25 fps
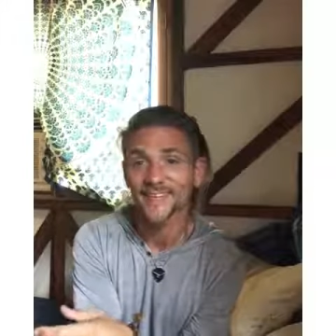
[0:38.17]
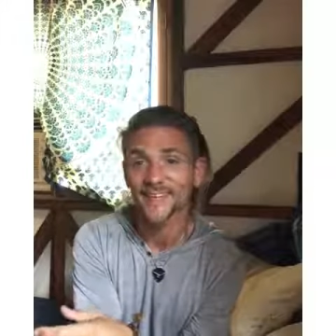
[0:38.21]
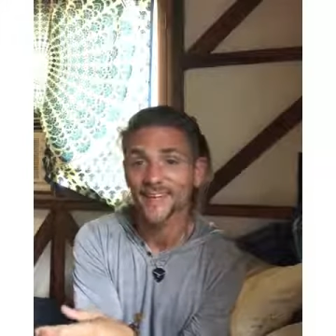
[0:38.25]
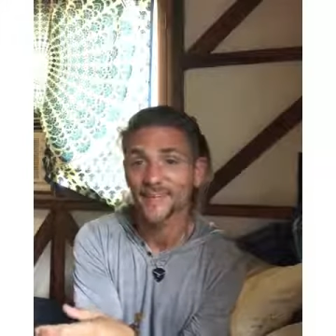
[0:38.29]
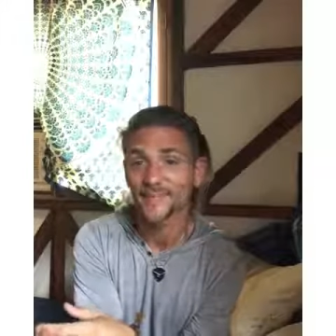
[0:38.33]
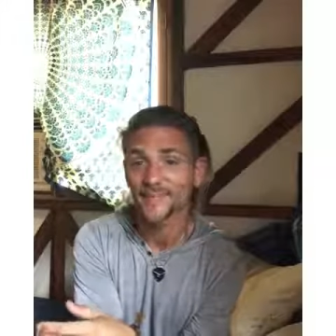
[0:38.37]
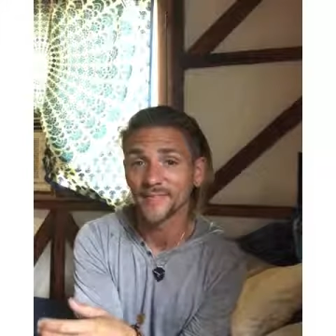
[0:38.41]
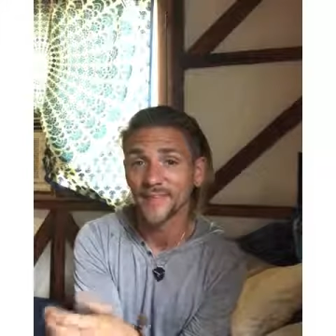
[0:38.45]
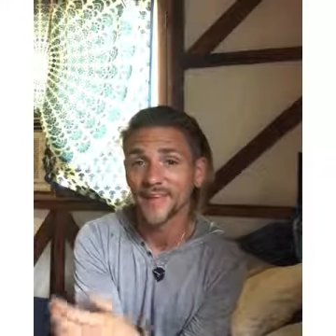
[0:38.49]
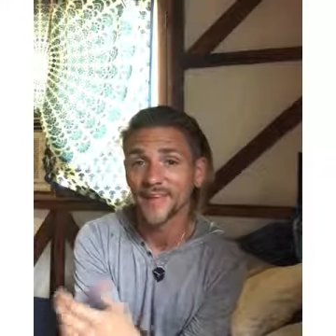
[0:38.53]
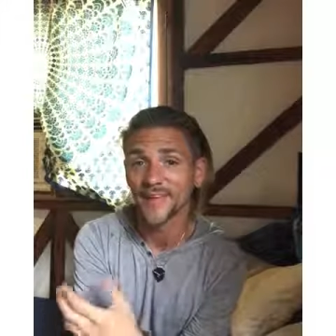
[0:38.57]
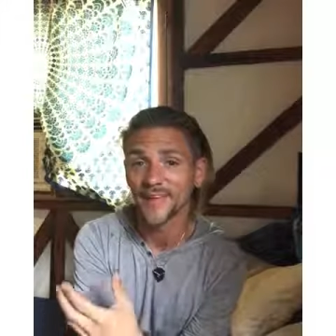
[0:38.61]

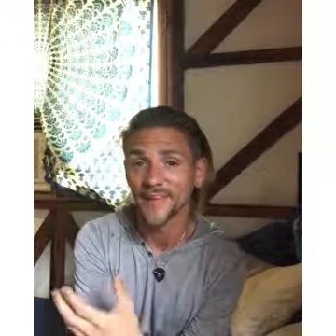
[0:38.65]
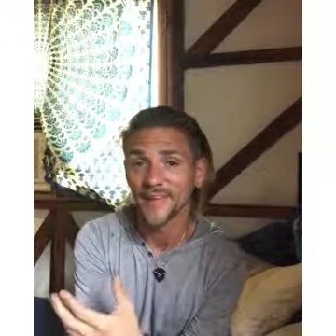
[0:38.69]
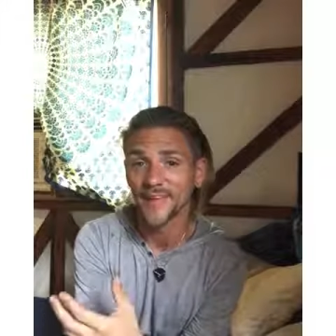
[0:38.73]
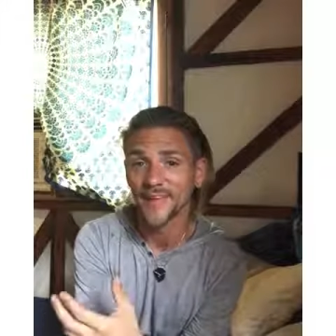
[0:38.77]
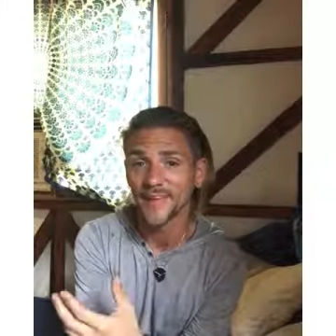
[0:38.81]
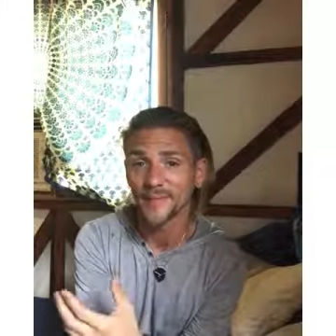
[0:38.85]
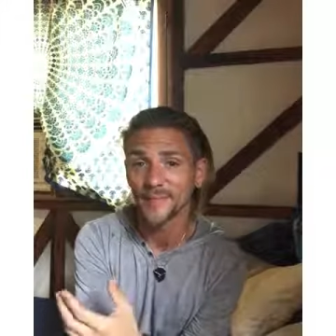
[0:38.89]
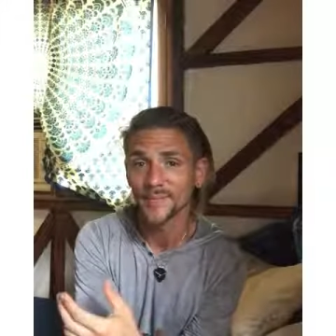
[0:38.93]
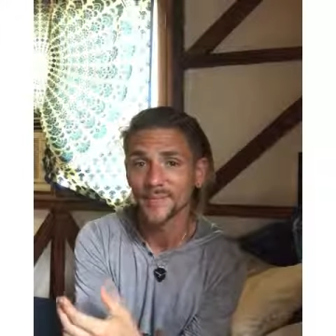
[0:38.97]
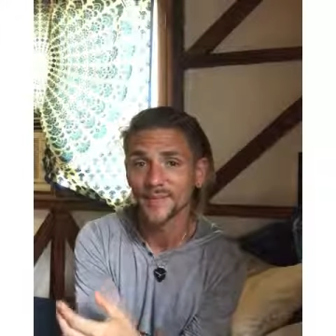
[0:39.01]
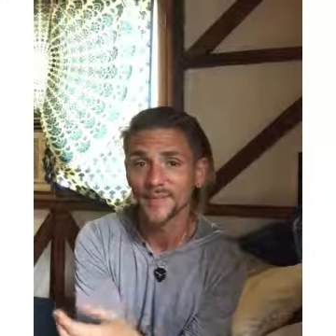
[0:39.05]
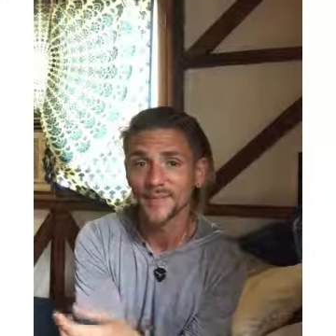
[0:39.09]
of land
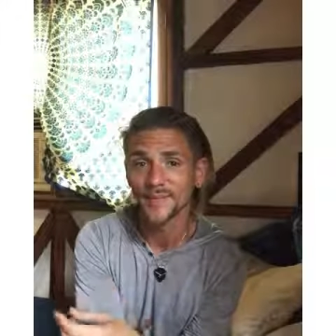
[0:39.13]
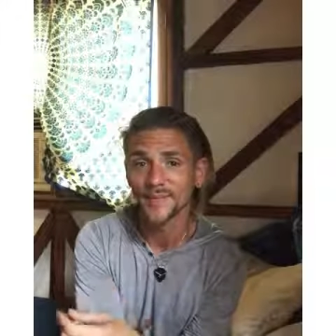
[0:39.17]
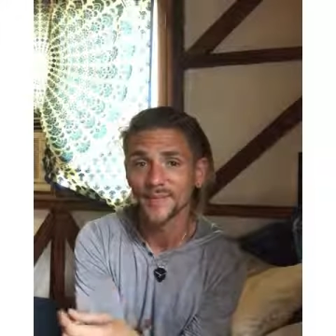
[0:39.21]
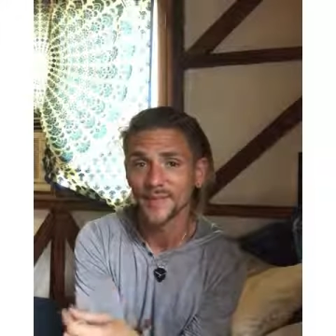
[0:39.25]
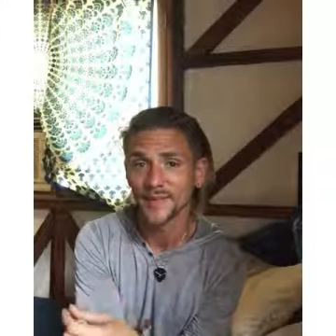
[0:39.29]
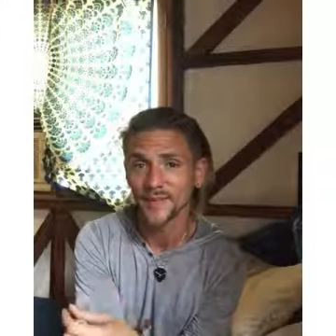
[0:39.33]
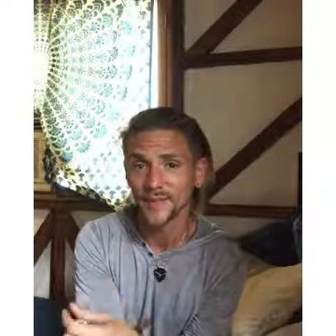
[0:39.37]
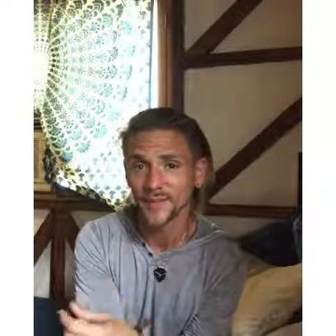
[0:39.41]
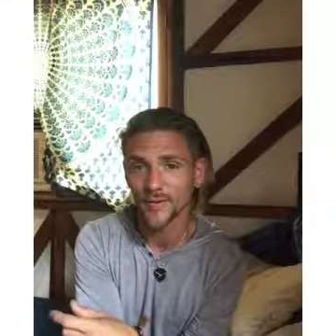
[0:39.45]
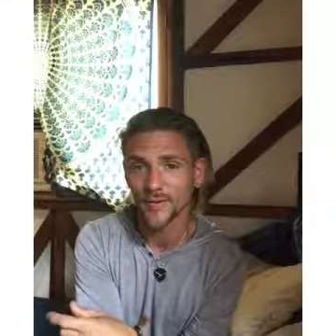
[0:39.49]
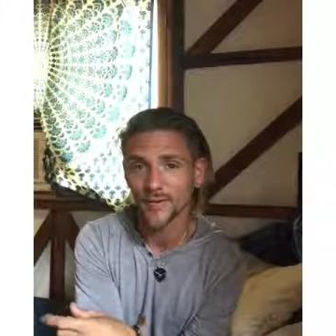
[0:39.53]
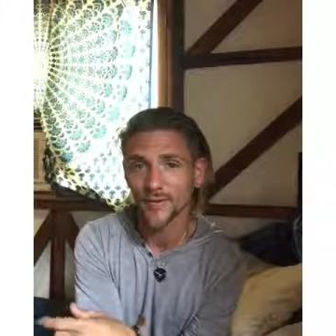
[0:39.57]
animals
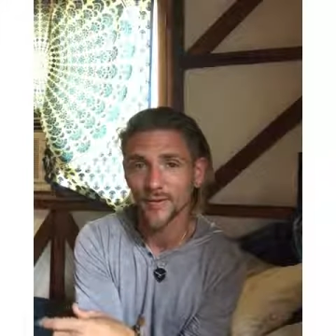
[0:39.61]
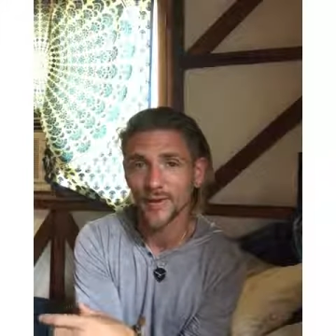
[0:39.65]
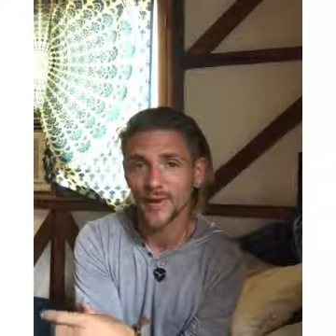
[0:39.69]
that go